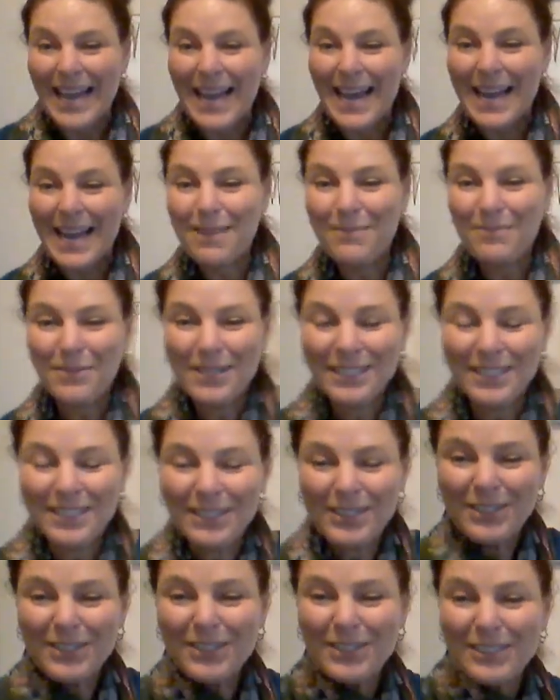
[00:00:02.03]
Hi, boys
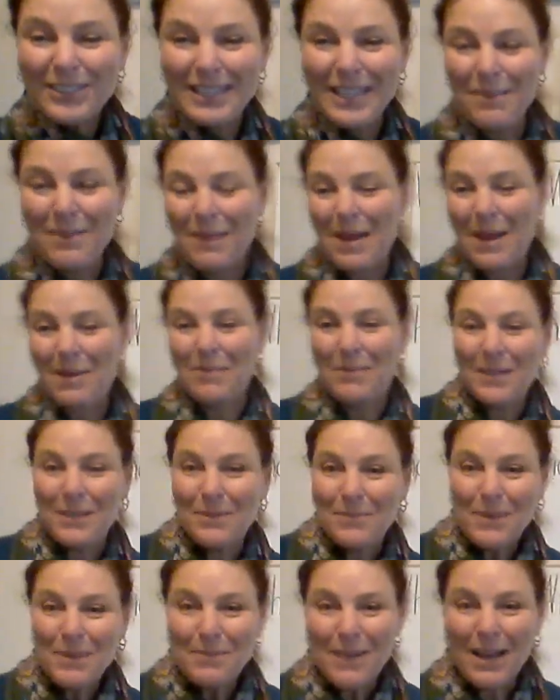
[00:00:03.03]
and girls. I'm happy
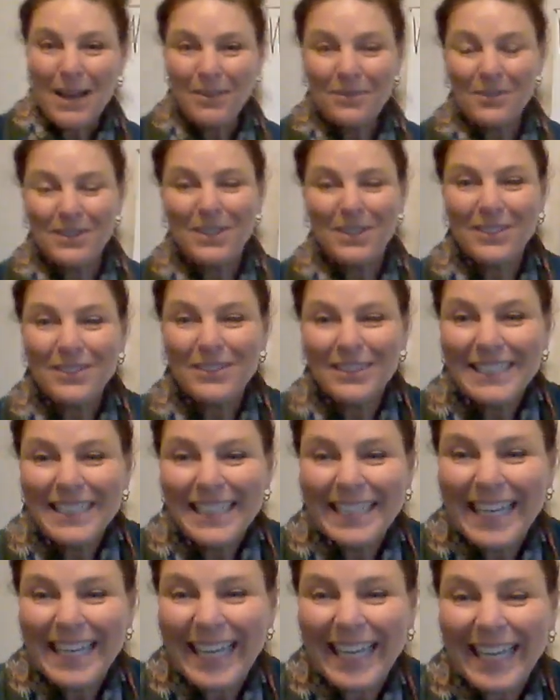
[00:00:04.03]
to be back with you
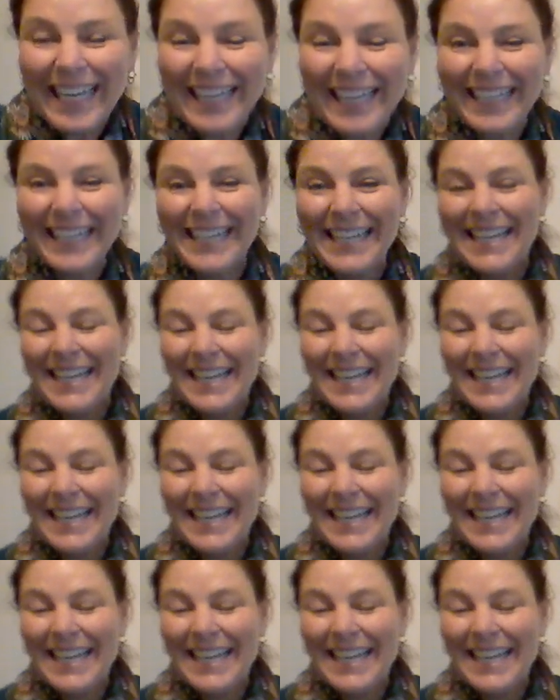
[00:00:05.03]
today.